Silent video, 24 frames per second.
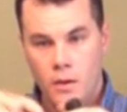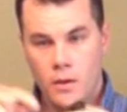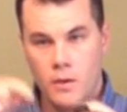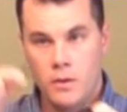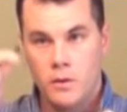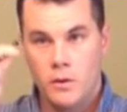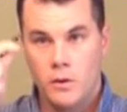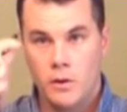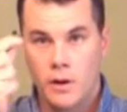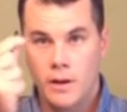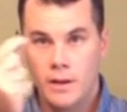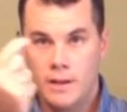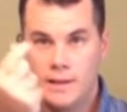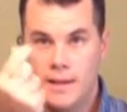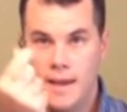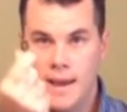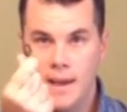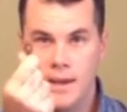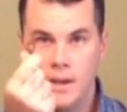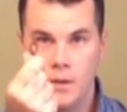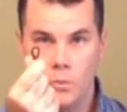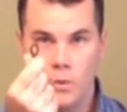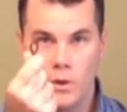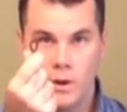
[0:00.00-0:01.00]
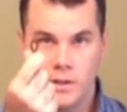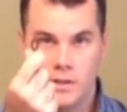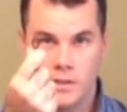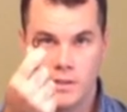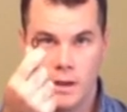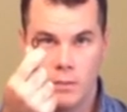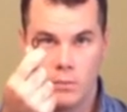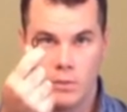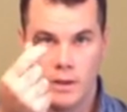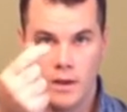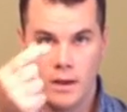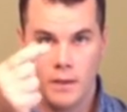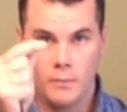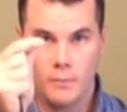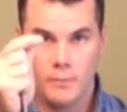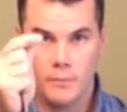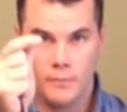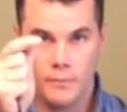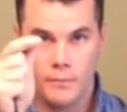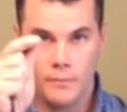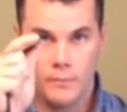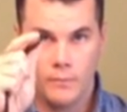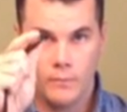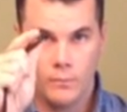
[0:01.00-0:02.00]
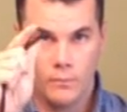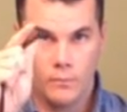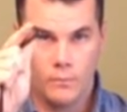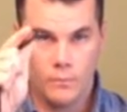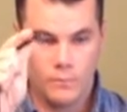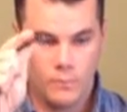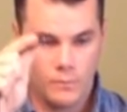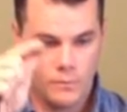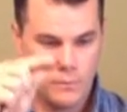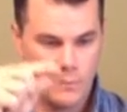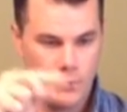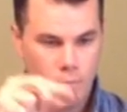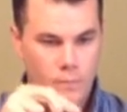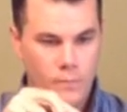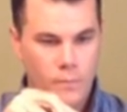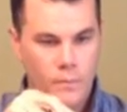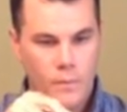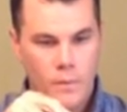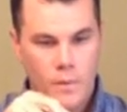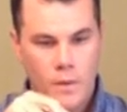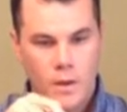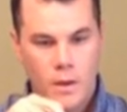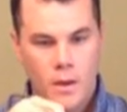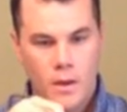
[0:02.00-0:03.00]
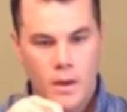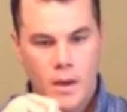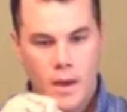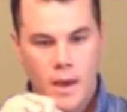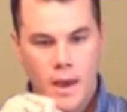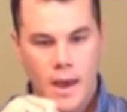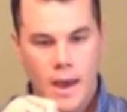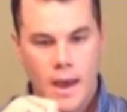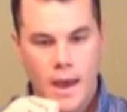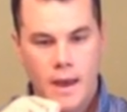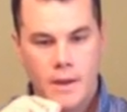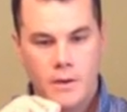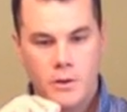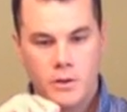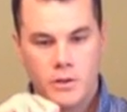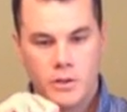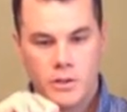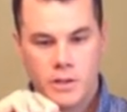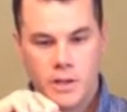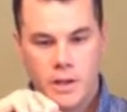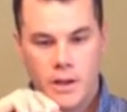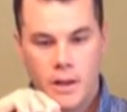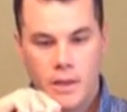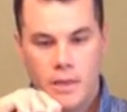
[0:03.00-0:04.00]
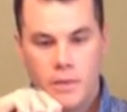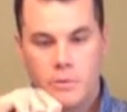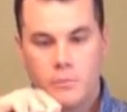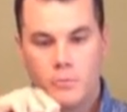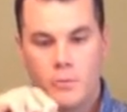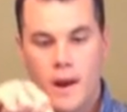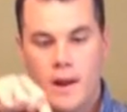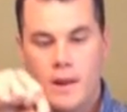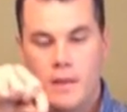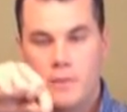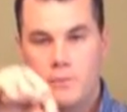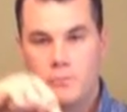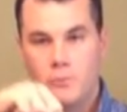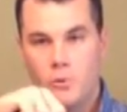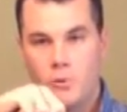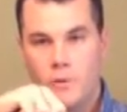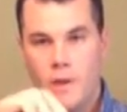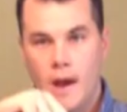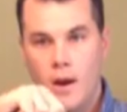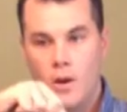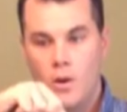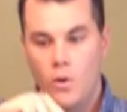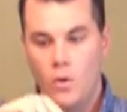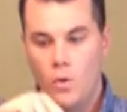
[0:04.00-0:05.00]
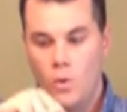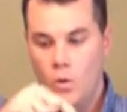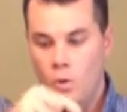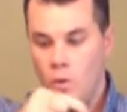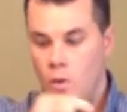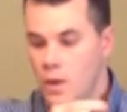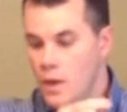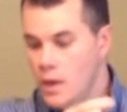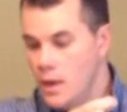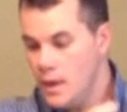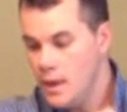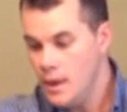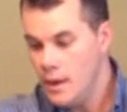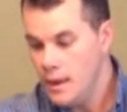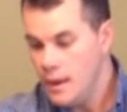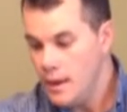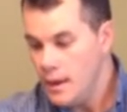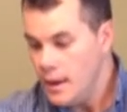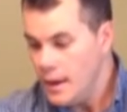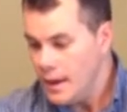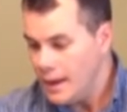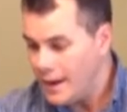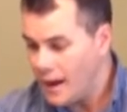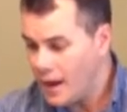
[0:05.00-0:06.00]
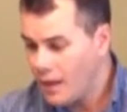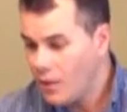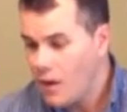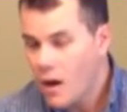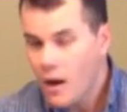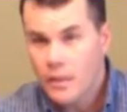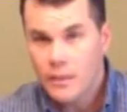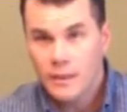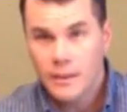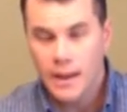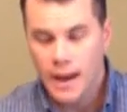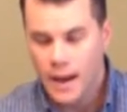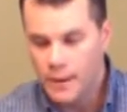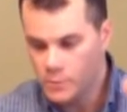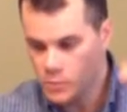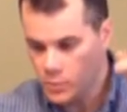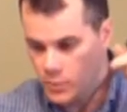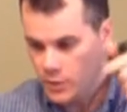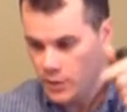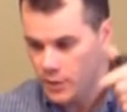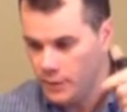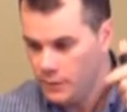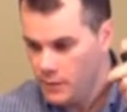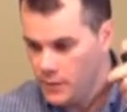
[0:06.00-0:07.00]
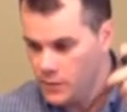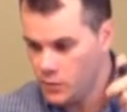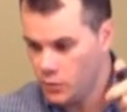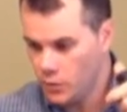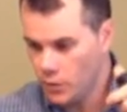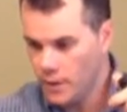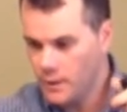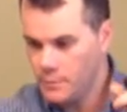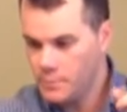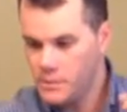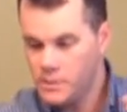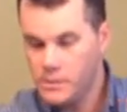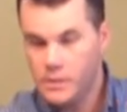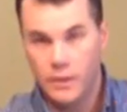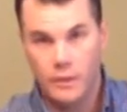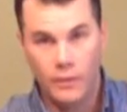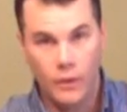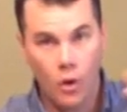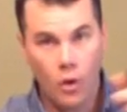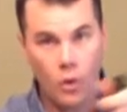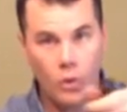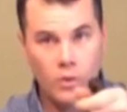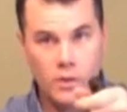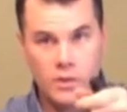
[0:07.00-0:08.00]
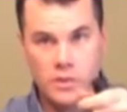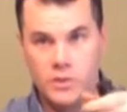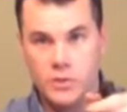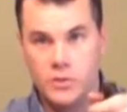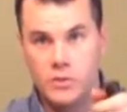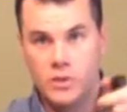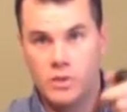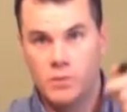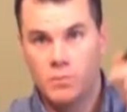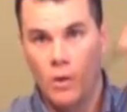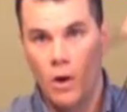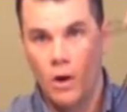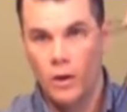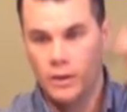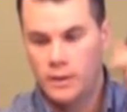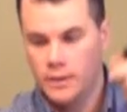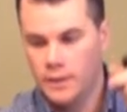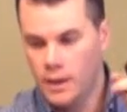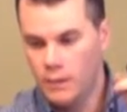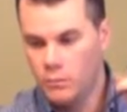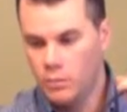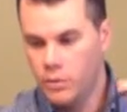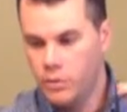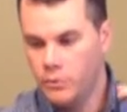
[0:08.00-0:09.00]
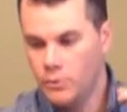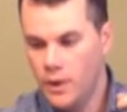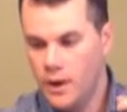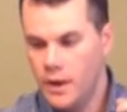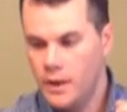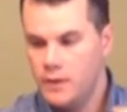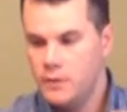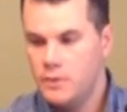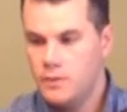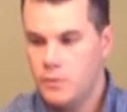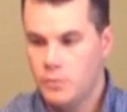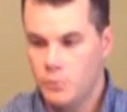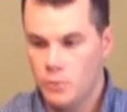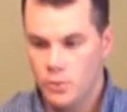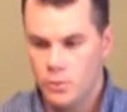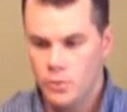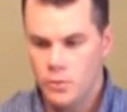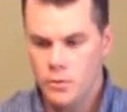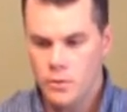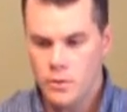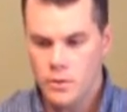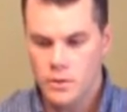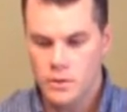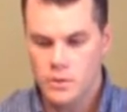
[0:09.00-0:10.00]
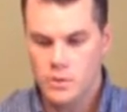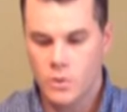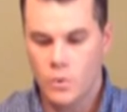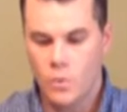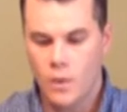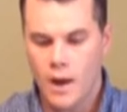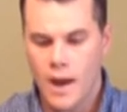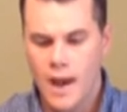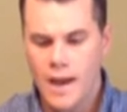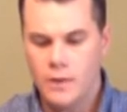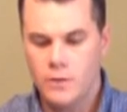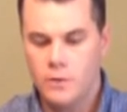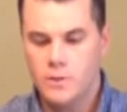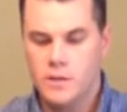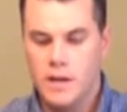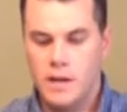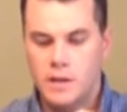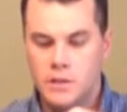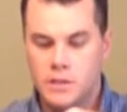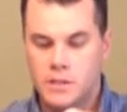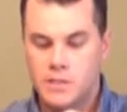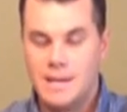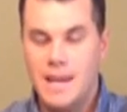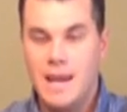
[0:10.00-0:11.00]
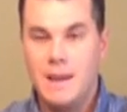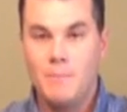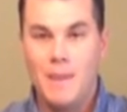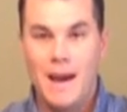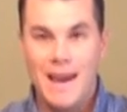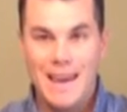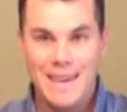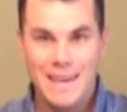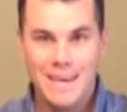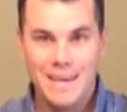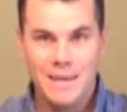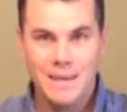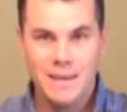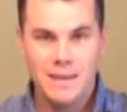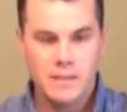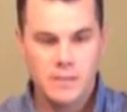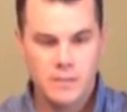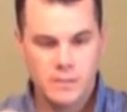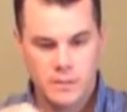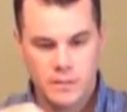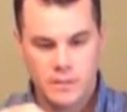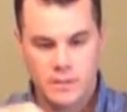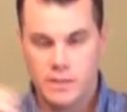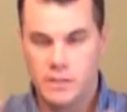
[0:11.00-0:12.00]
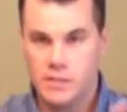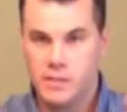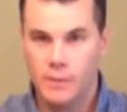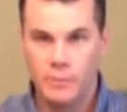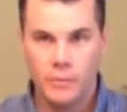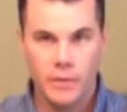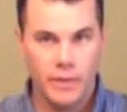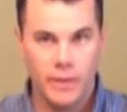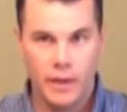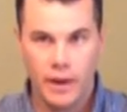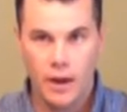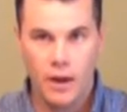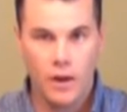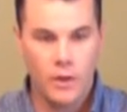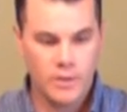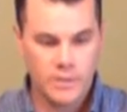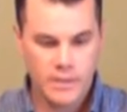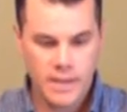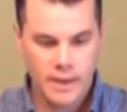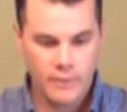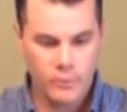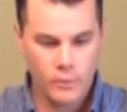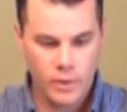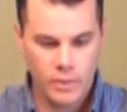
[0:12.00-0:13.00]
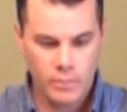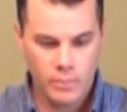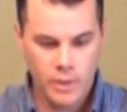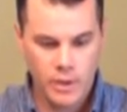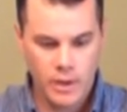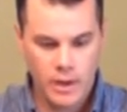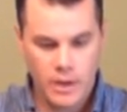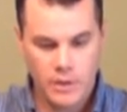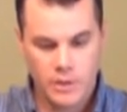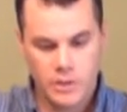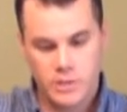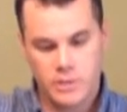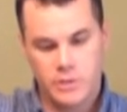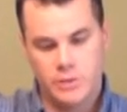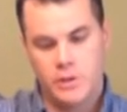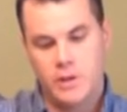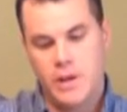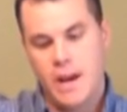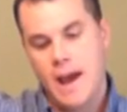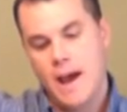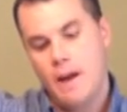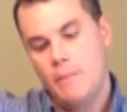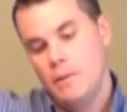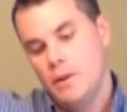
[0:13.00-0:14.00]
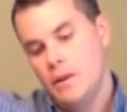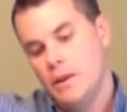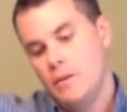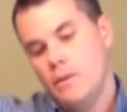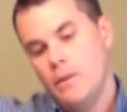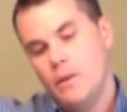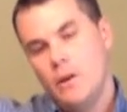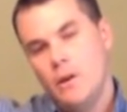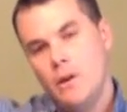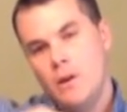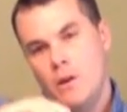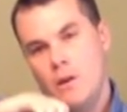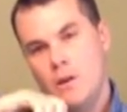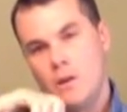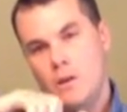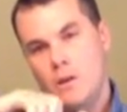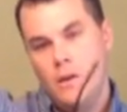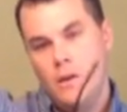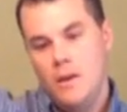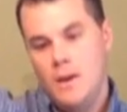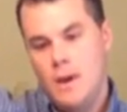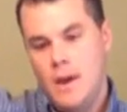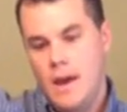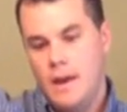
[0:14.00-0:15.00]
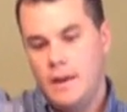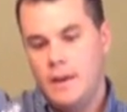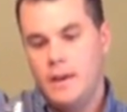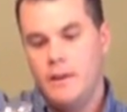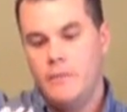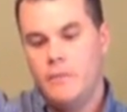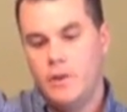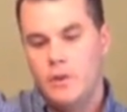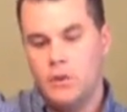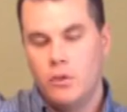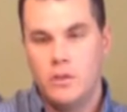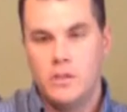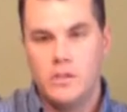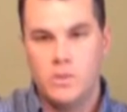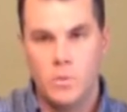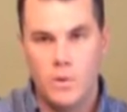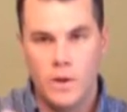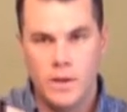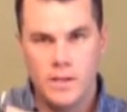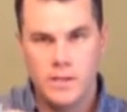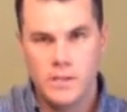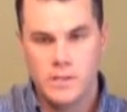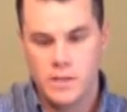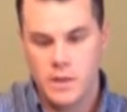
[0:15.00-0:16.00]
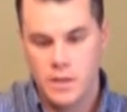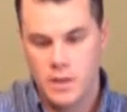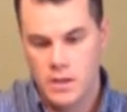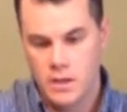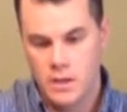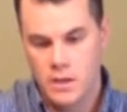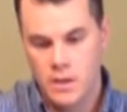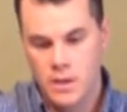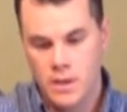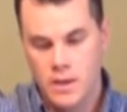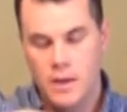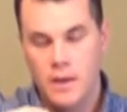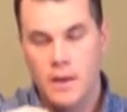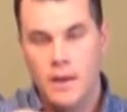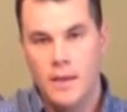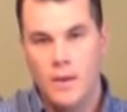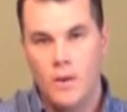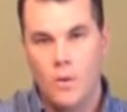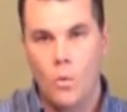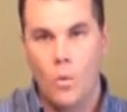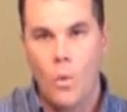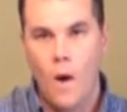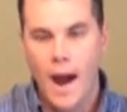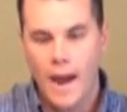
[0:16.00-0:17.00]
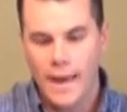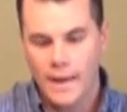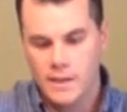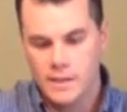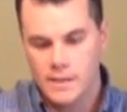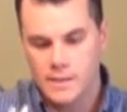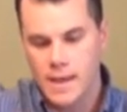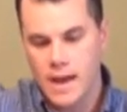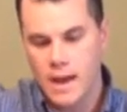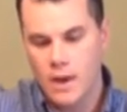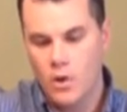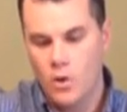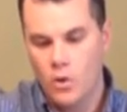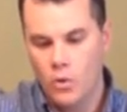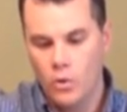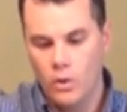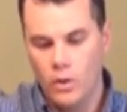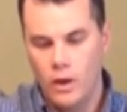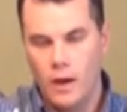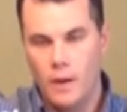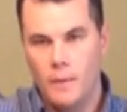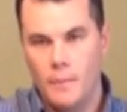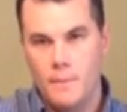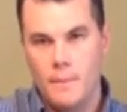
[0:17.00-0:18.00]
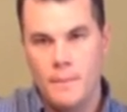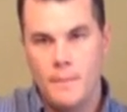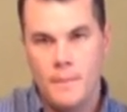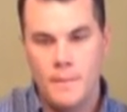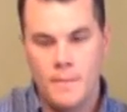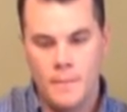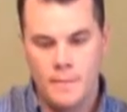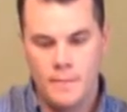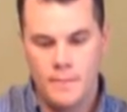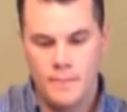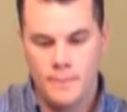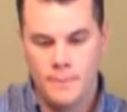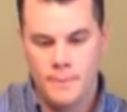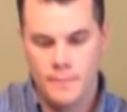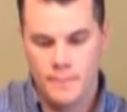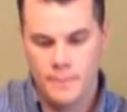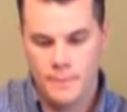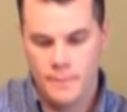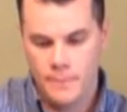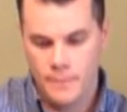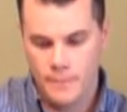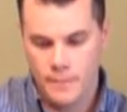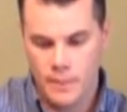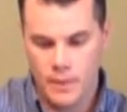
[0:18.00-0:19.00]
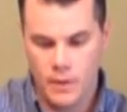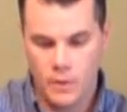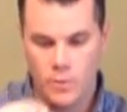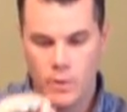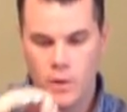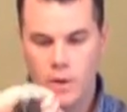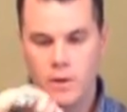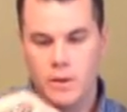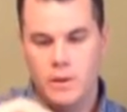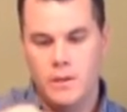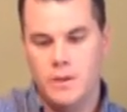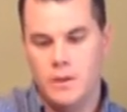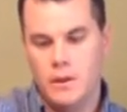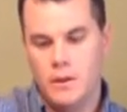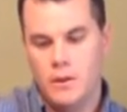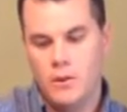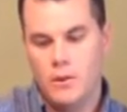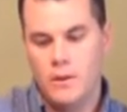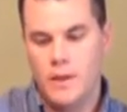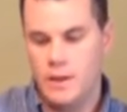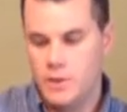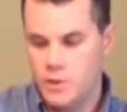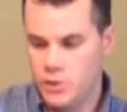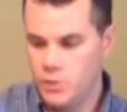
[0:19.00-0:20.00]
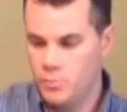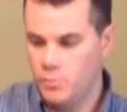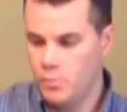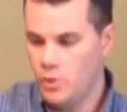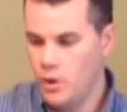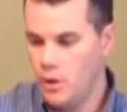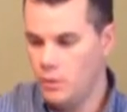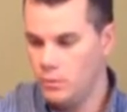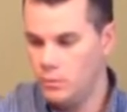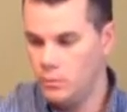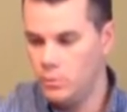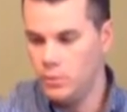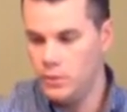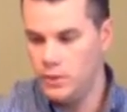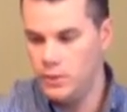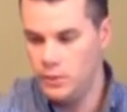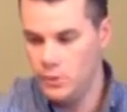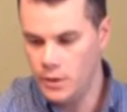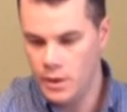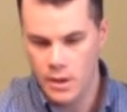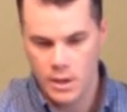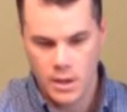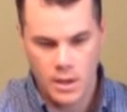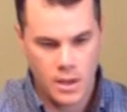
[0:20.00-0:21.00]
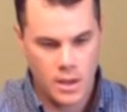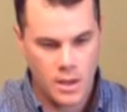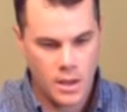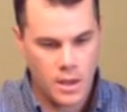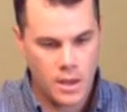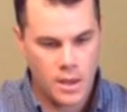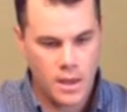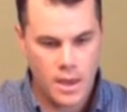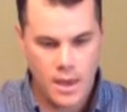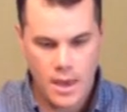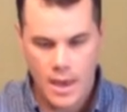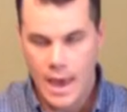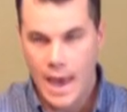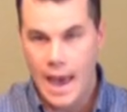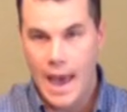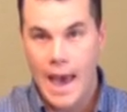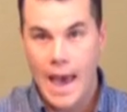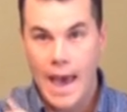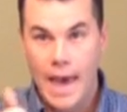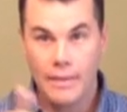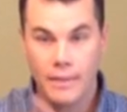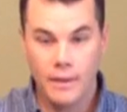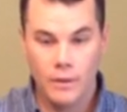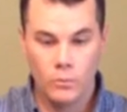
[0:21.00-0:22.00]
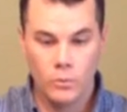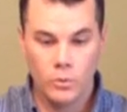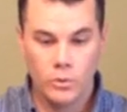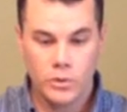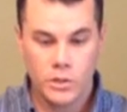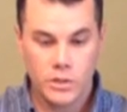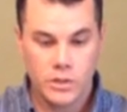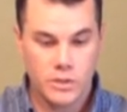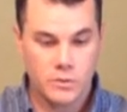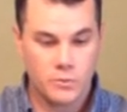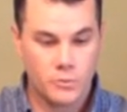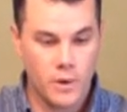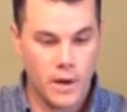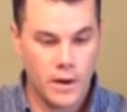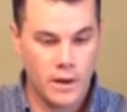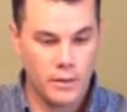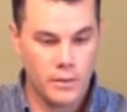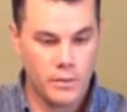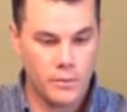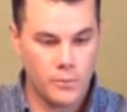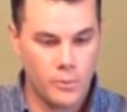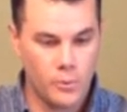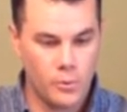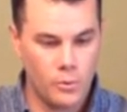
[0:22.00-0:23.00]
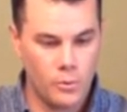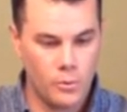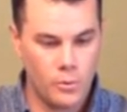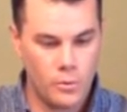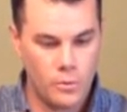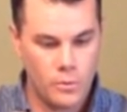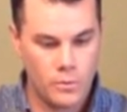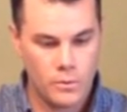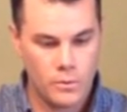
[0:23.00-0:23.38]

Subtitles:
You're going to take it where it's doubled up, and you're just going to thread it through that hole. Now, a lot of the times when you get these grips, the hole is too small to double thread through. So what I do is I just take my keys, because it's something that I always have with me, and I just jab it in there and give it a good twist. Widens that hole up. There we go. That should probably do it. And then we'll just thread it through.